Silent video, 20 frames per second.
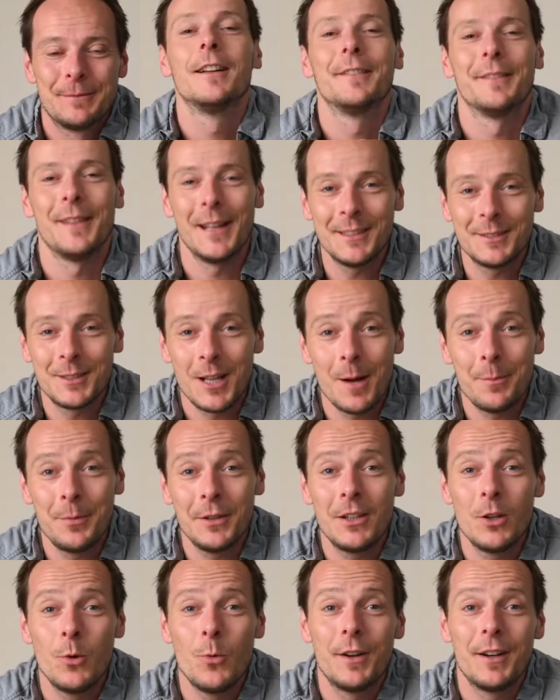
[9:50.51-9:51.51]
Next
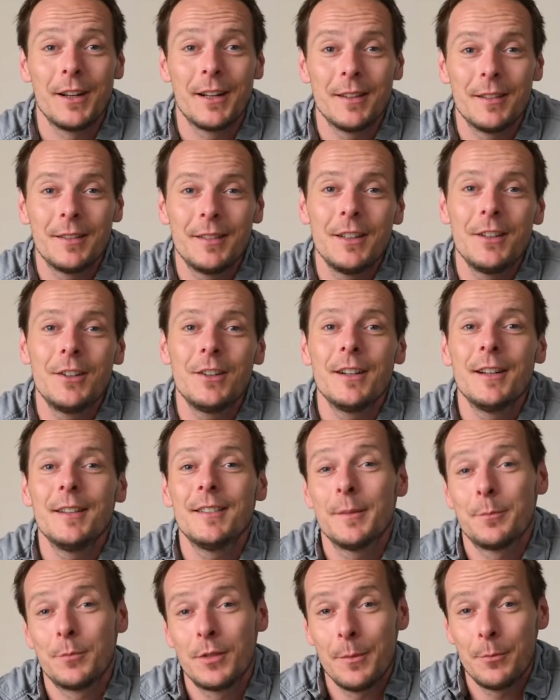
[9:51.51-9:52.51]
topic you want to consider is
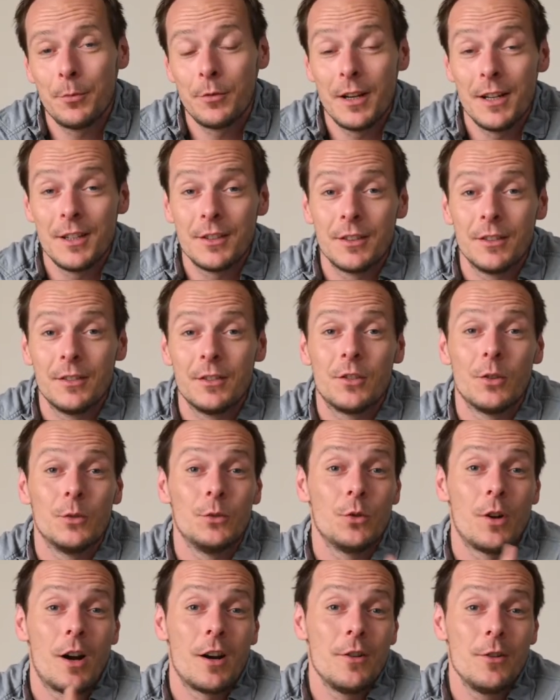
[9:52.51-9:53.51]
the preparation. So
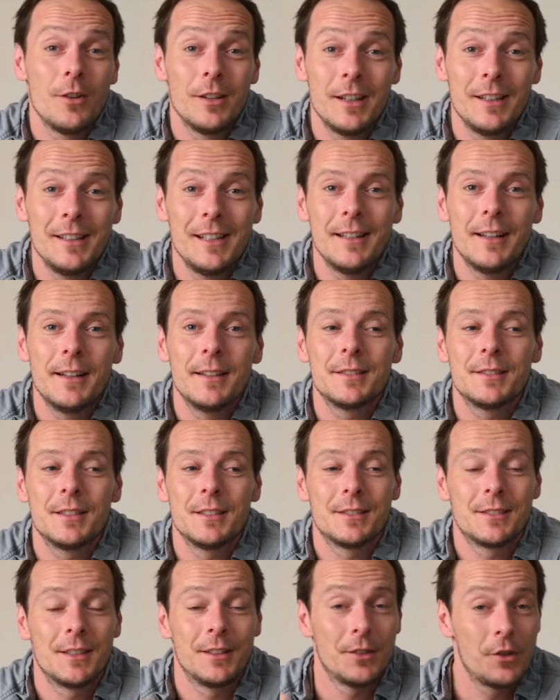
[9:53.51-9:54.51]
are you going to need an
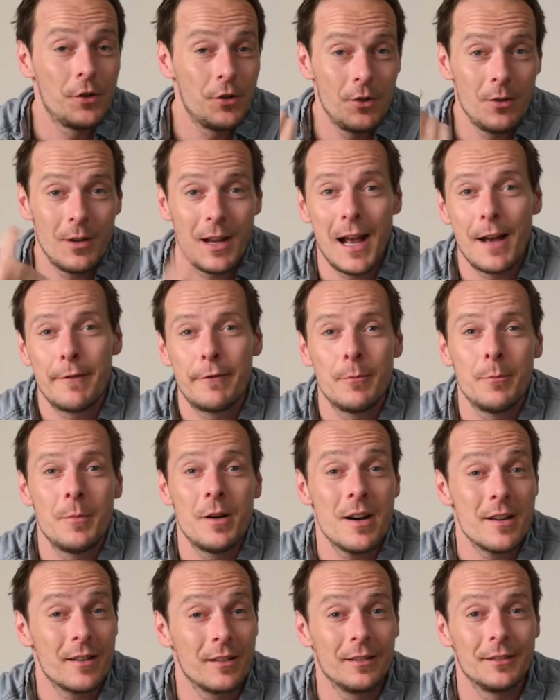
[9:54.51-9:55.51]
assistant? Do you have a
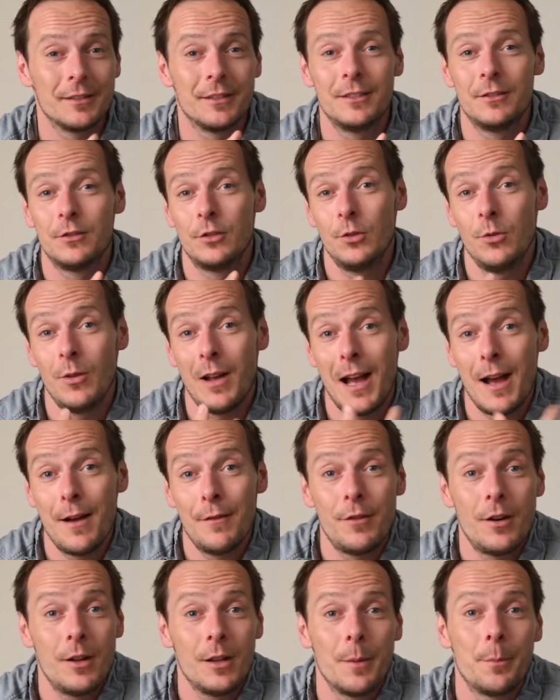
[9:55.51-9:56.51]
model? Do you
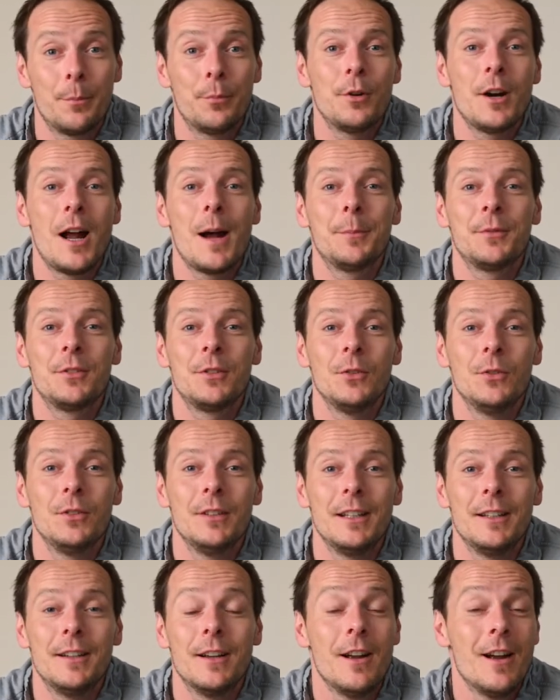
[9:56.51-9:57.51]
have all the props you
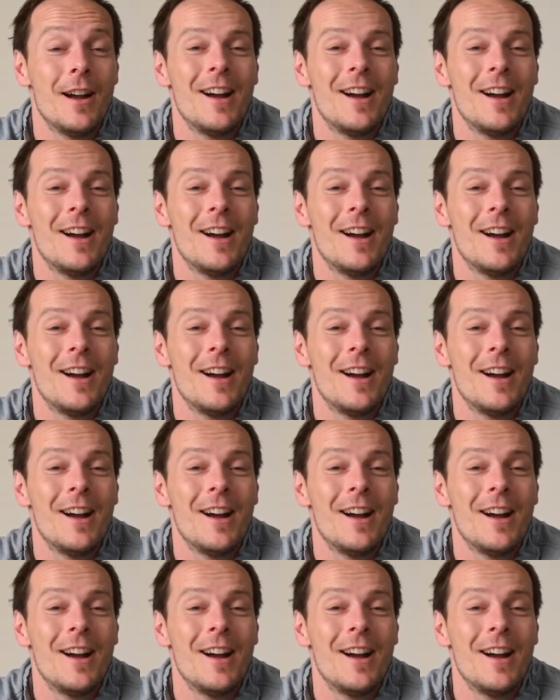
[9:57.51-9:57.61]
need?